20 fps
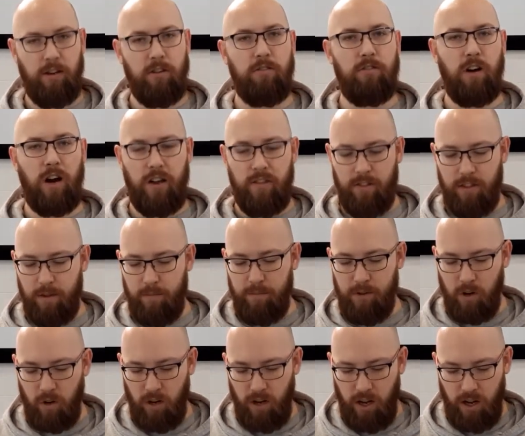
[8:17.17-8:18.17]
Grant them
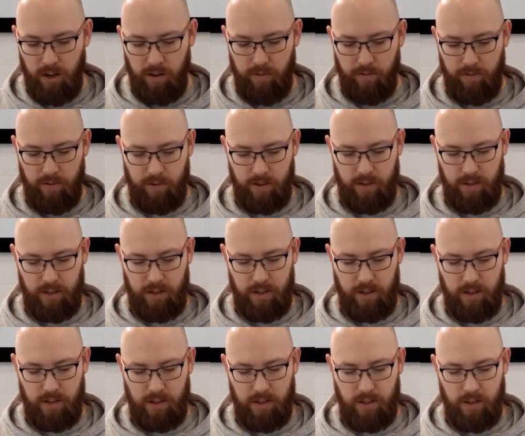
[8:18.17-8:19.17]
your love,
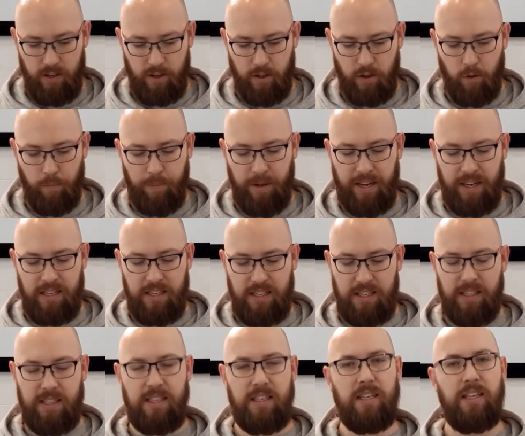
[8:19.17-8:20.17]
your
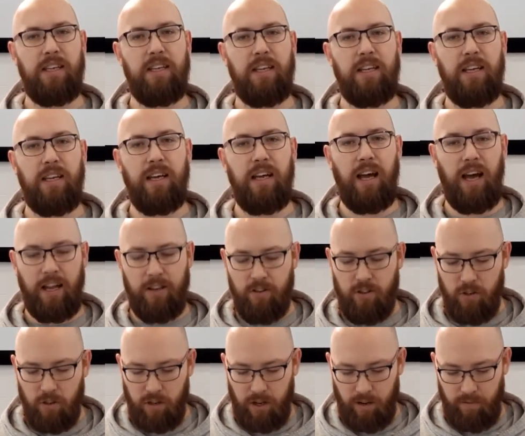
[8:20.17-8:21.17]
peace, and
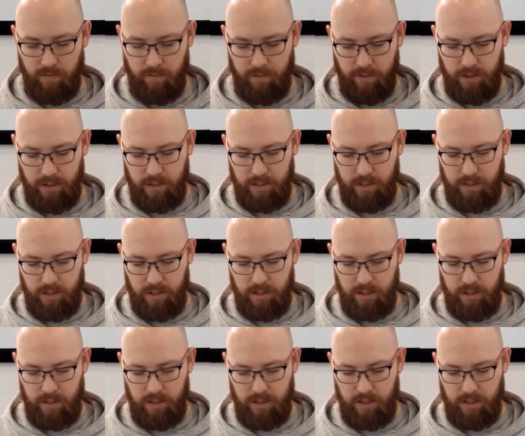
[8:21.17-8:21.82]
your comfort.